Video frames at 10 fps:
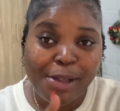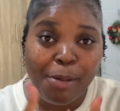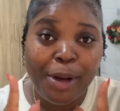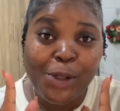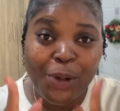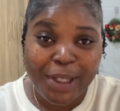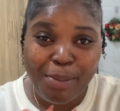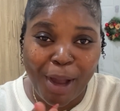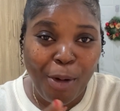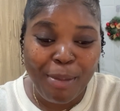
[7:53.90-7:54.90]
I'm about to quickly
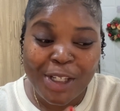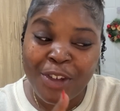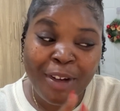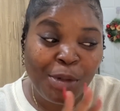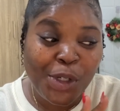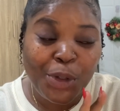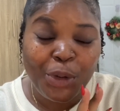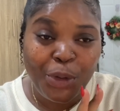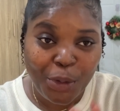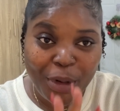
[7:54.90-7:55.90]
pack up my stuff. I'm just going
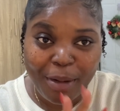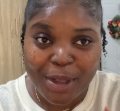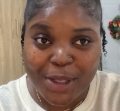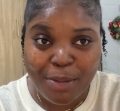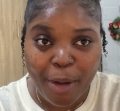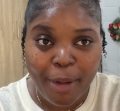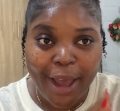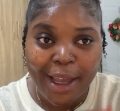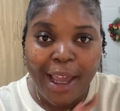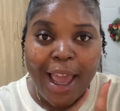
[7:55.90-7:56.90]
to throw them into my
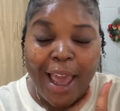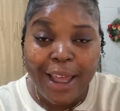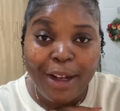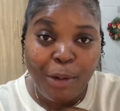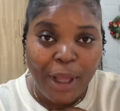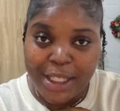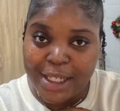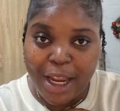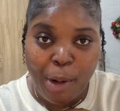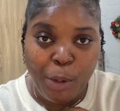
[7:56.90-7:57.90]
bag and then we'll head to
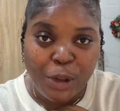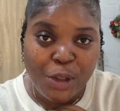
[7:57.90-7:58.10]
the airport